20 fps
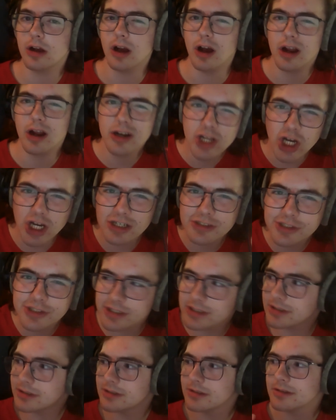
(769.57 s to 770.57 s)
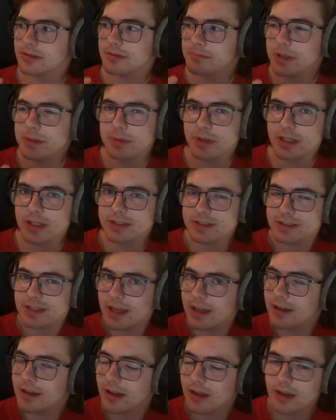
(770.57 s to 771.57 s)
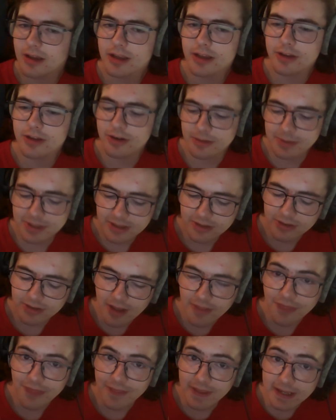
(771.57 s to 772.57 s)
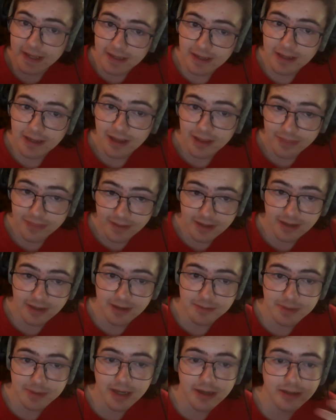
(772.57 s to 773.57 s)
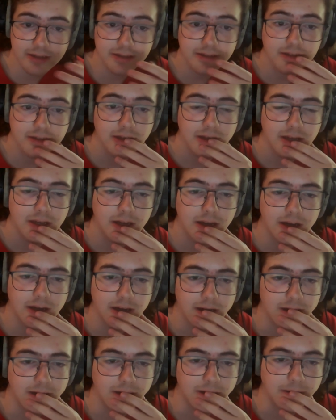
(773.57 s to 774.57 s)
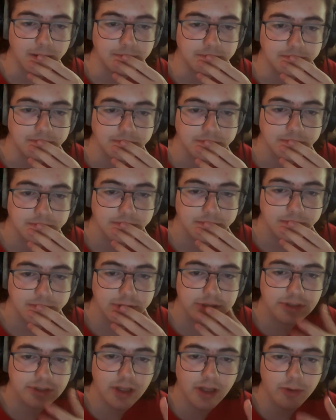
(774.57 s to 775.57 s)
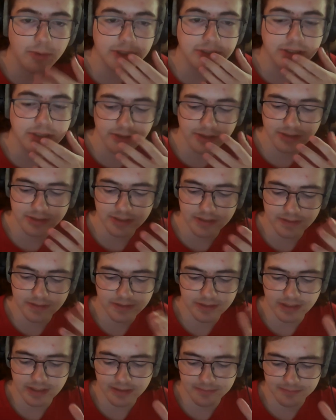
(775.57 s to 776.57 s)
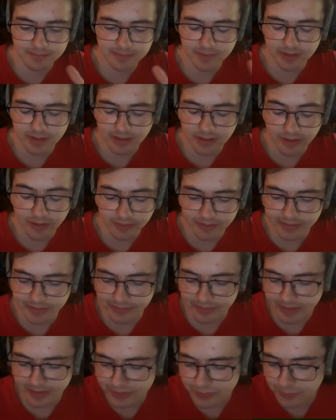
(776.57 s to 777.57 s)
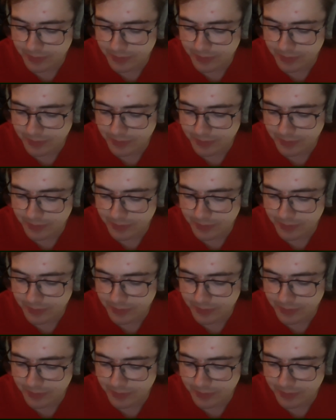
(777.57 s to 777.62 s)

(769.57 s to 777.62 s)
unconscious. People like to say, you know what I mean? They're not thinking about it. Um, there's a lot of ways to do this, and it's